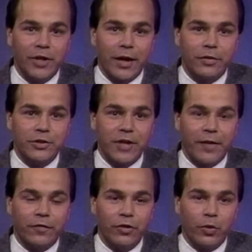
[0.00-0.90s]
II title this
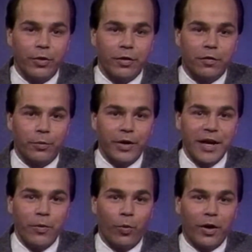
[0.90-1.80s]
afternoon with a
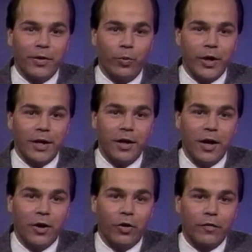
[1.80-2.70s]
3-1 win
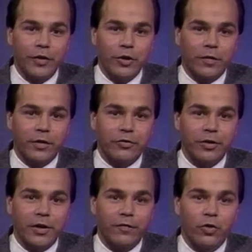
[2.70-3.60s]
over the
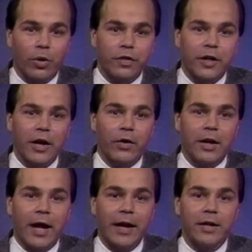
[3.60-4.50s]
University of North
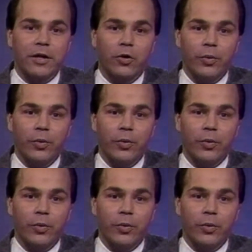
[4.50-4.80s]
Carolina,